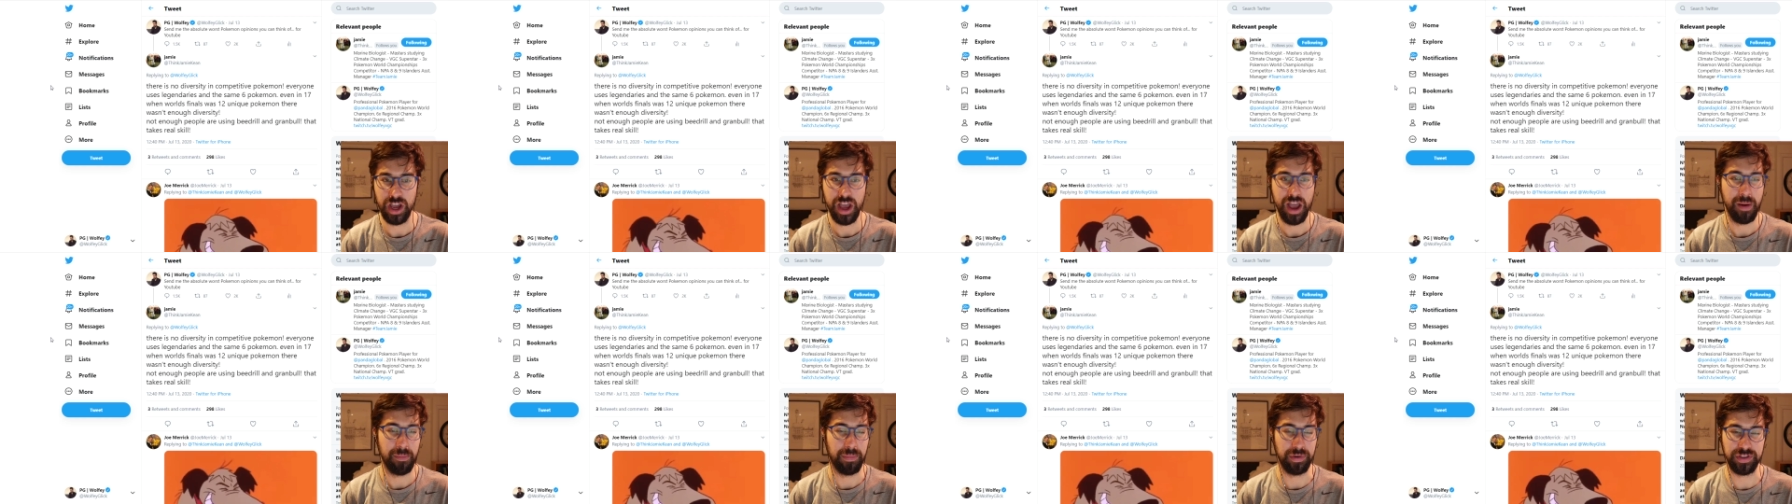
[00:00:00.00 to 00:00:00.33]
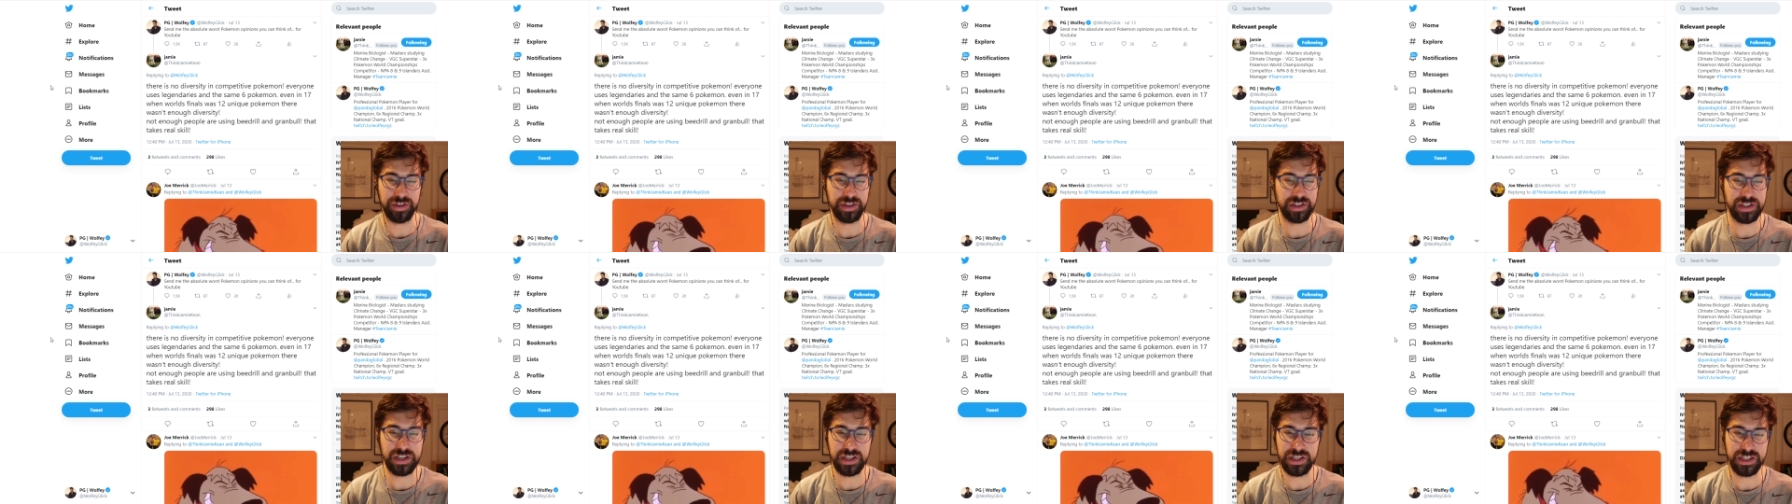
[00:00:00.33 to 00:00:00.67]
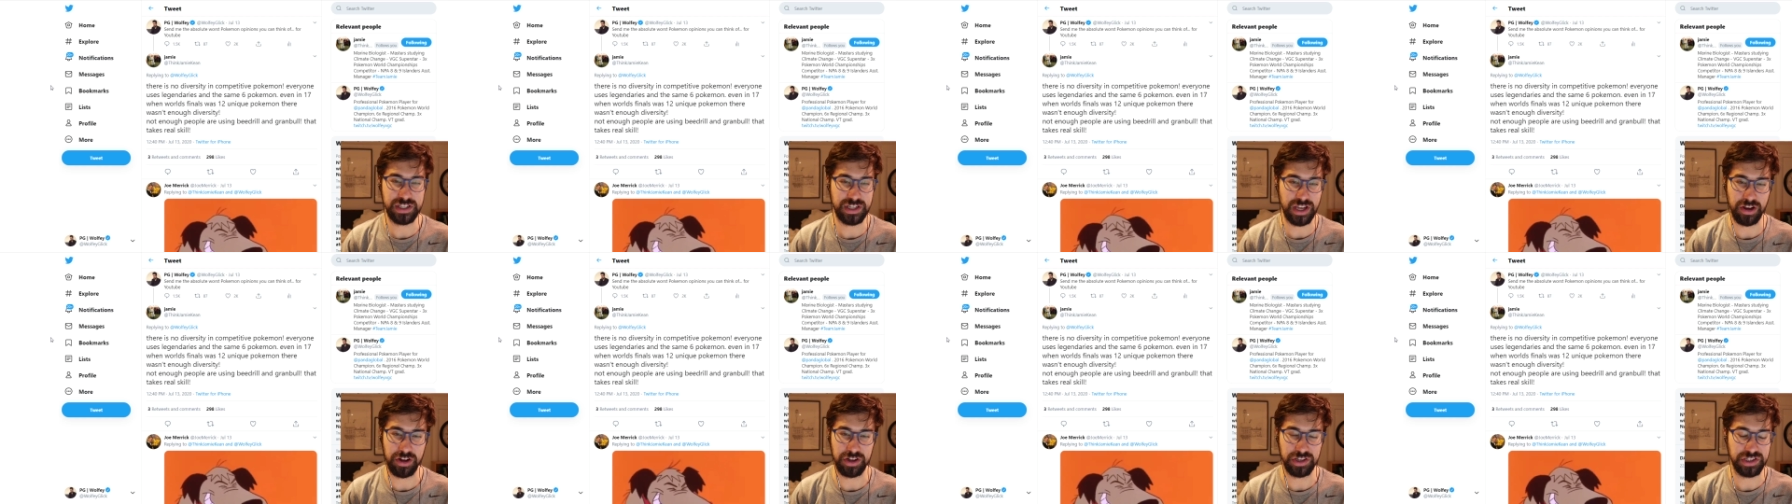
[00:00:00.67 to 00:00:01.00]
but this is
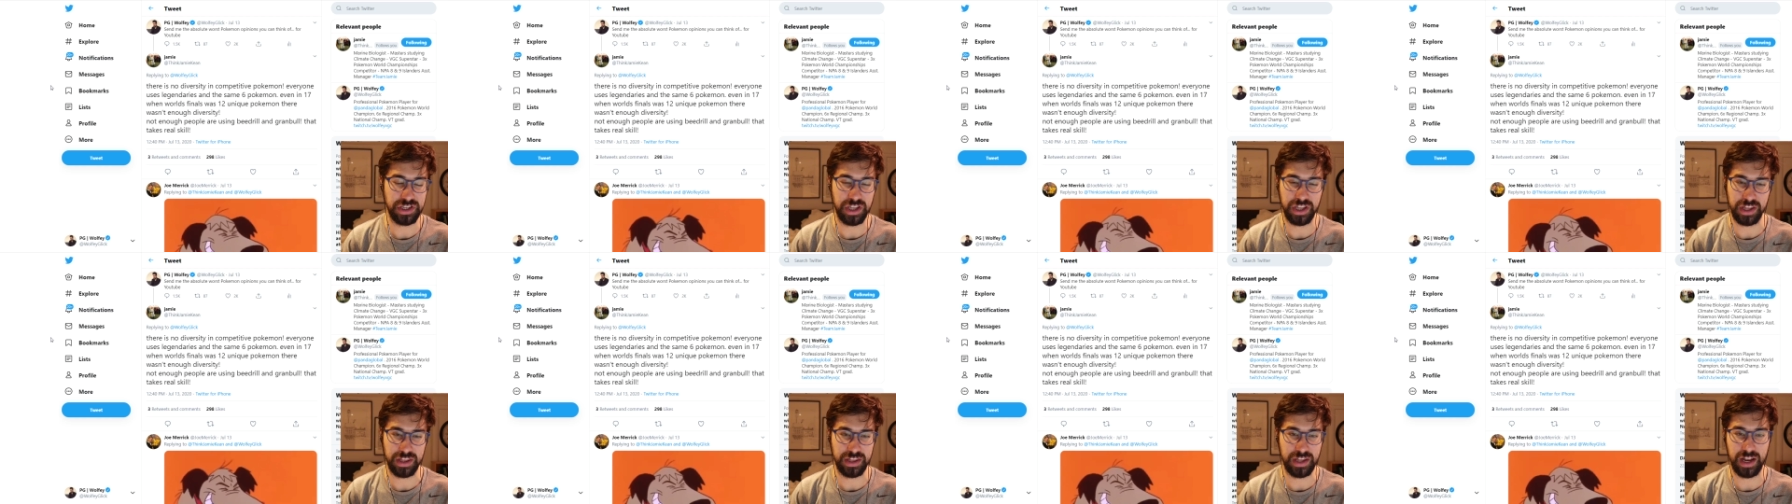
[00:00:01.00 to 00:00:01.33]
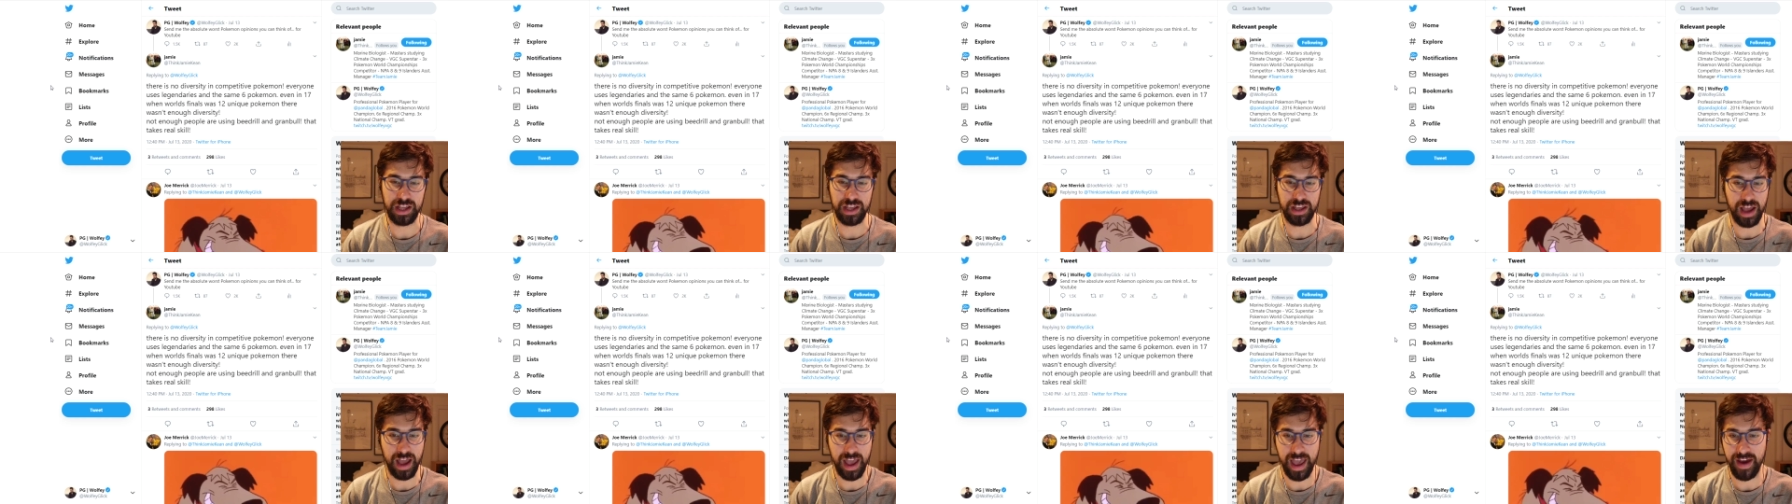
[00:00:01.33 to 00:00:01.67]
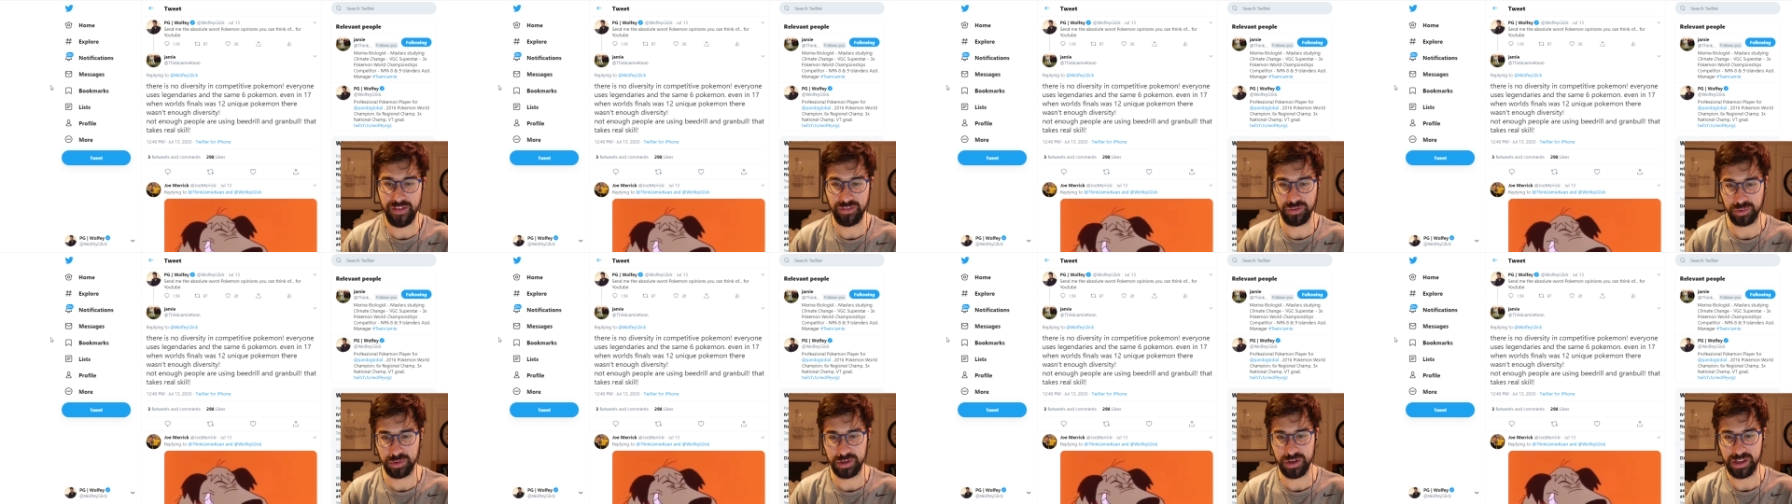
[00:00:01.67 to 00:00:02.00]
still something that I, I have
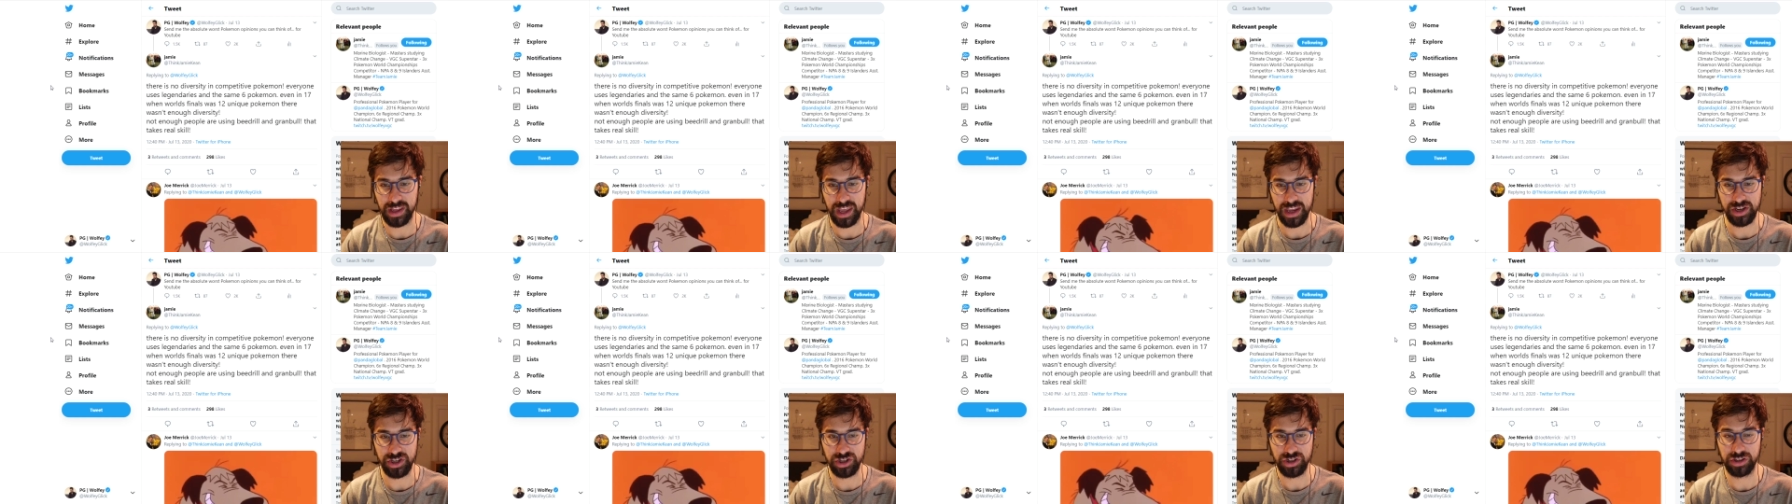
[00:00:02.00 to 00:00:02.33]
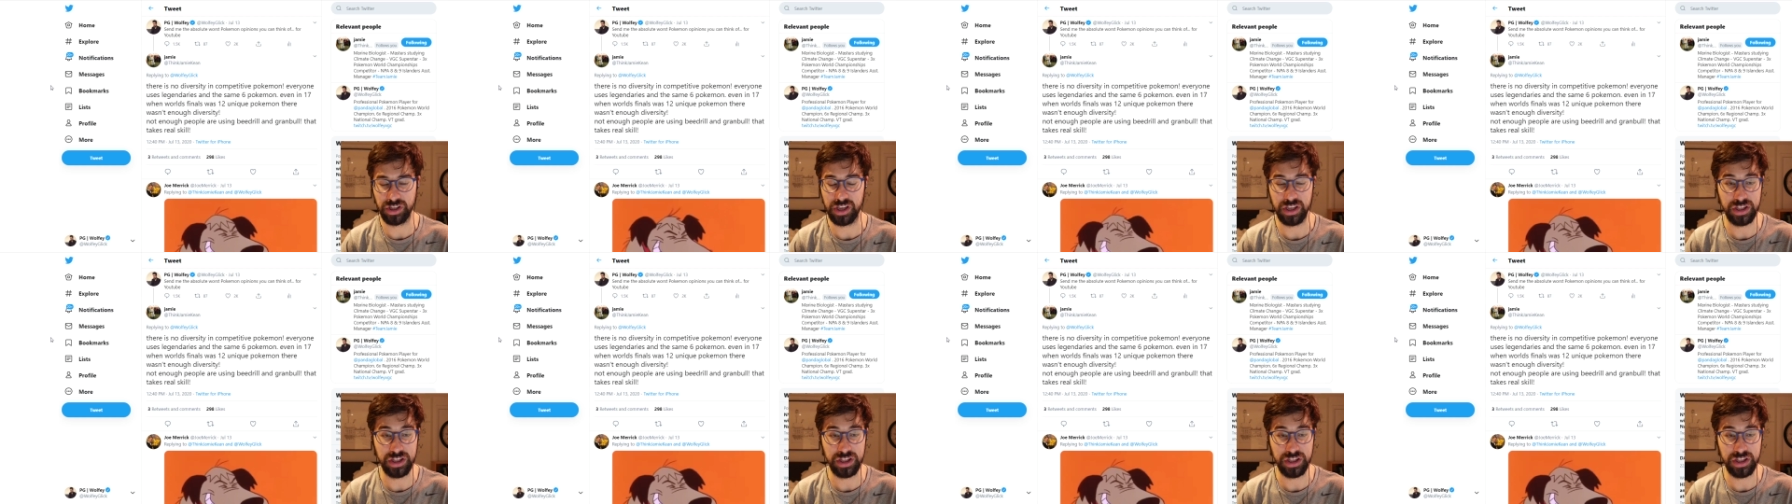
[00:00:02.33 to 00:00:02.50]
to read occasionally,